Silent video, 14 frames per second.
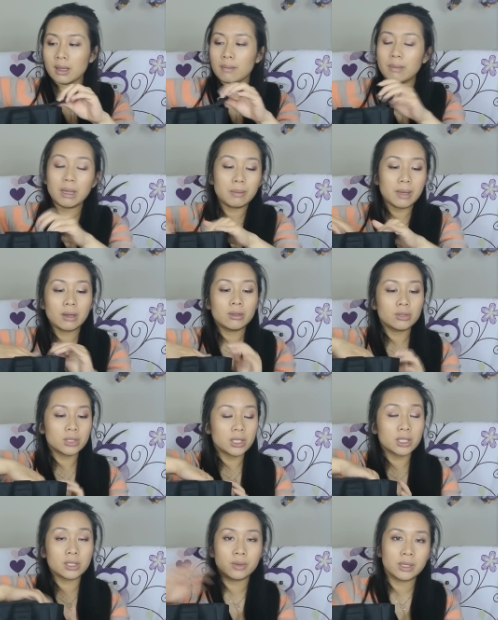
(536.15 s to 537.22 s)
maybe I'll use
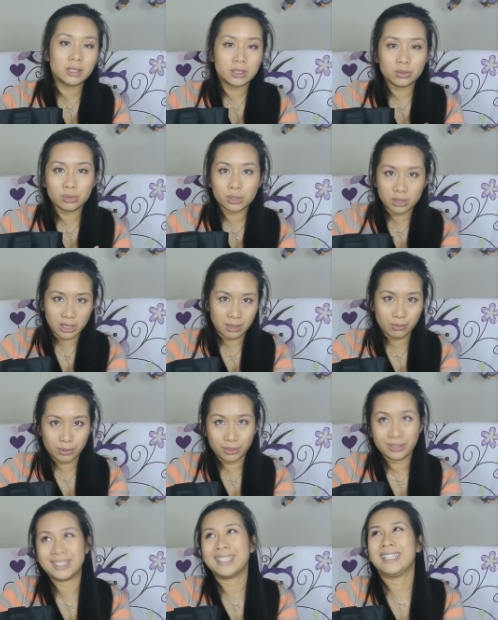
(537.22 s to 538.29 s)
this to induce
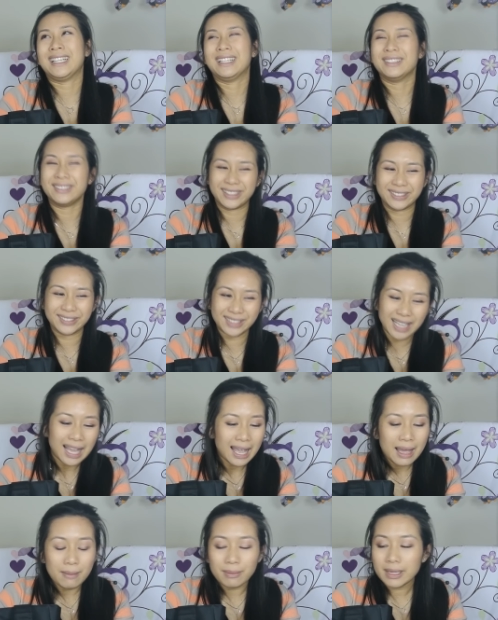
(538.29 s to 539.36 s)
labor who knows
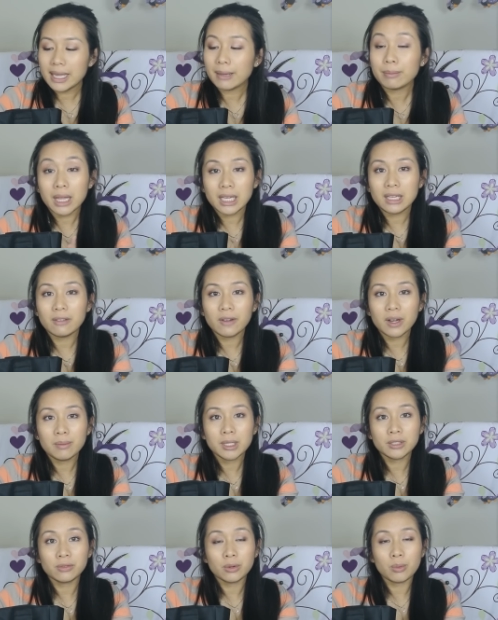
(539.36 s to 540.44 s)
but yeah thank you very
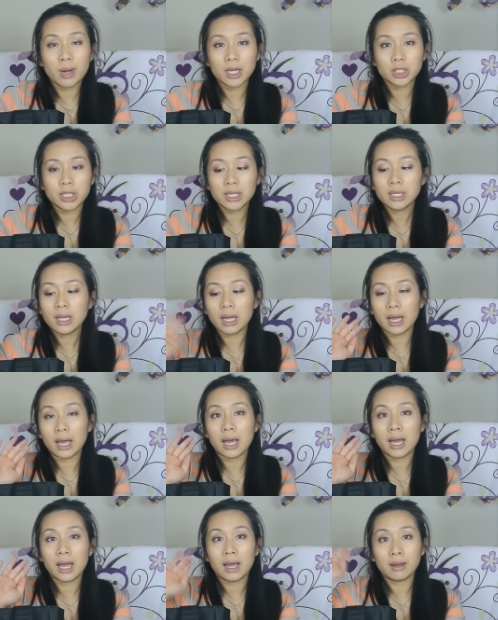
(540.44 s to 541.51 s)
much for watching
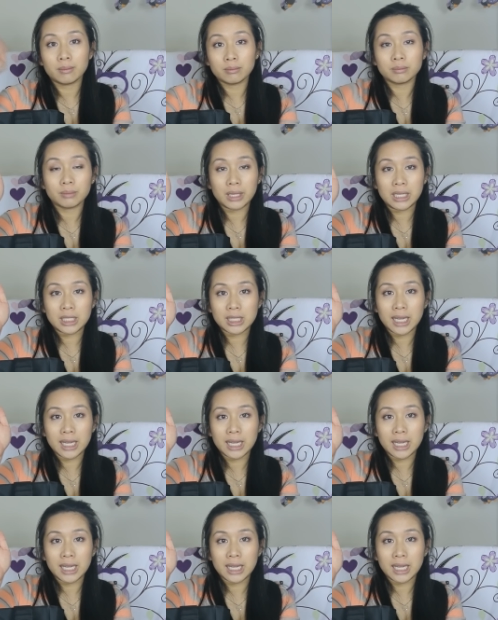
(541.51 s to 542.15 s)
um, please